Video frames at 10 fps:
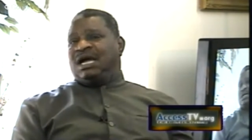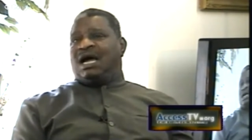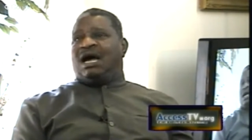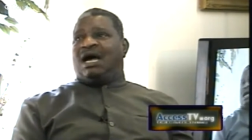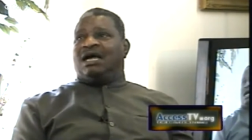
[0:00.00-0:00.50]

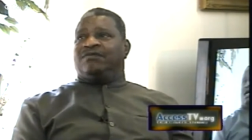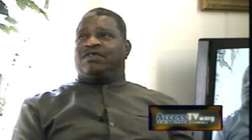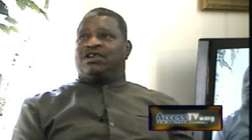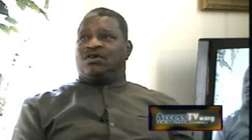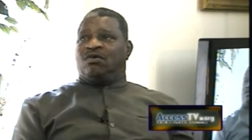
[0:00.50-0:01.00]
Uh, if they
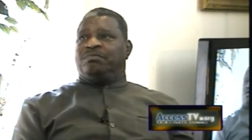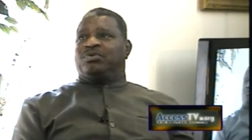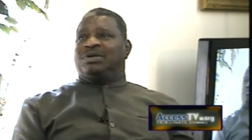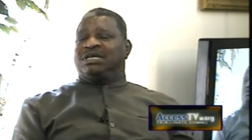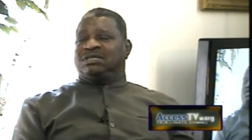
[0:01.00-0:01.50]
don't
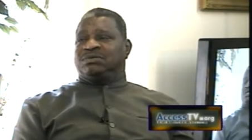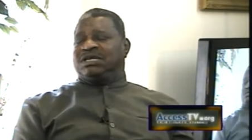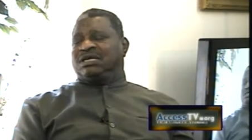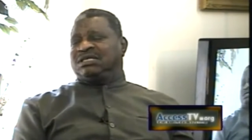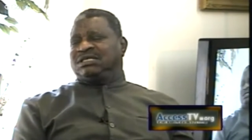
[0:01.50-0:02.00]
police with the
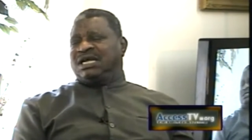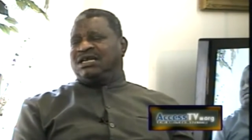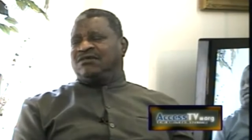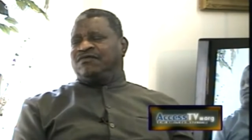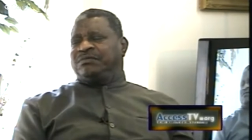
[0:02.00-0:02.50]

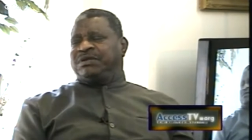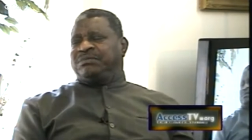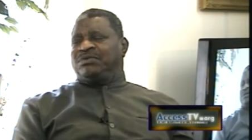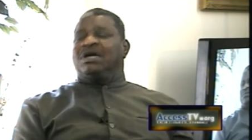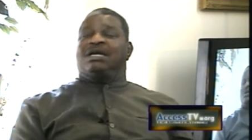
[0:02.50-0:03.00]
consent of the
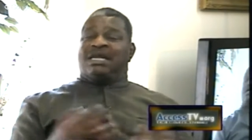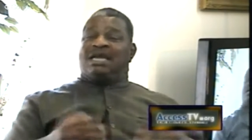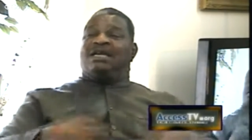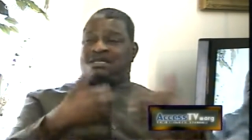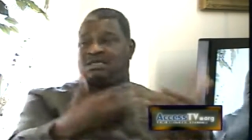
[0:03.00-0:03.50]
people, then
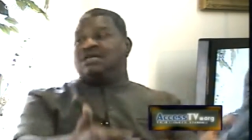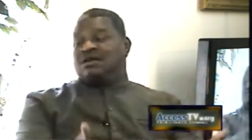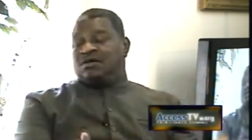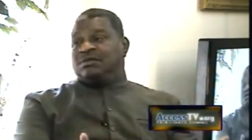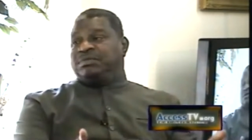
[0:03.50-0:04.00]
they turn
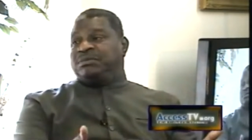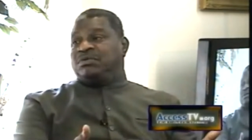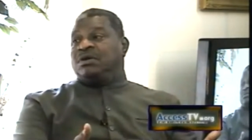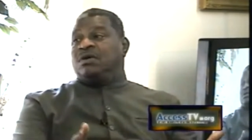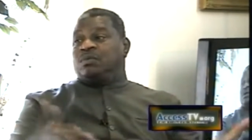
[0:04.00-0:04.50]
on the
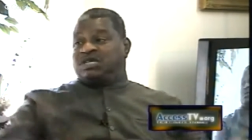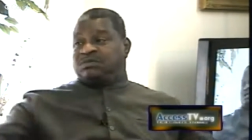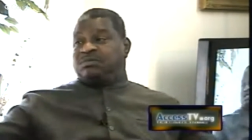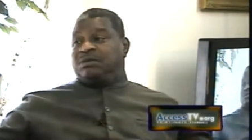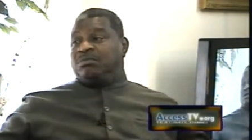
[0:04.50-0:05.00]
people, which
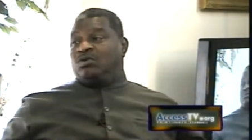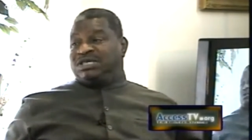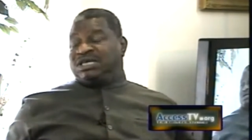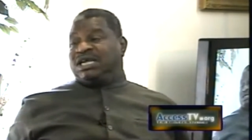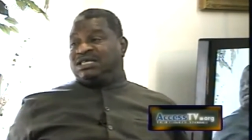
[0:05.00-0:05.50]
in
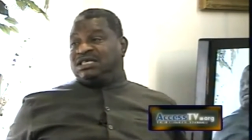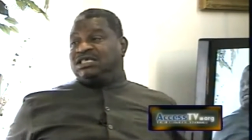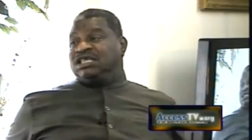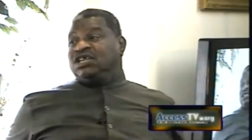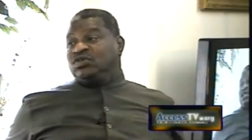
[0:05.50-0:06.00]
most
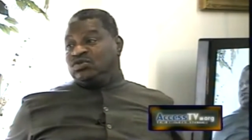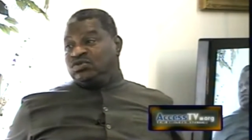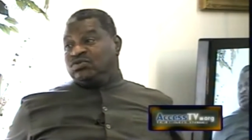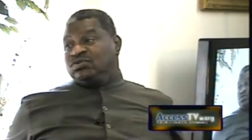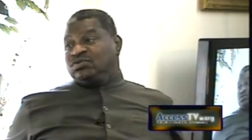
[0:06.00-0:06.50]
cases they do do.
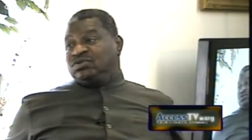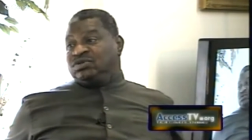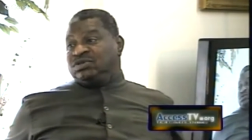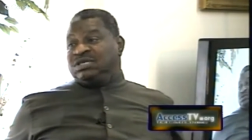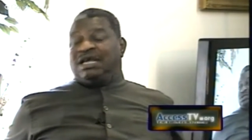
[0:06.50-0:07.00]

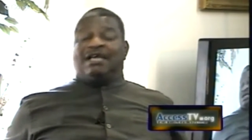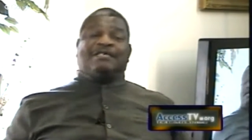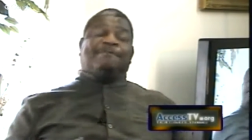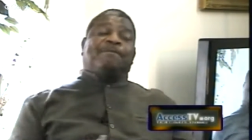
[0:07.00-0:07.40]
Mm-hmm. Yes?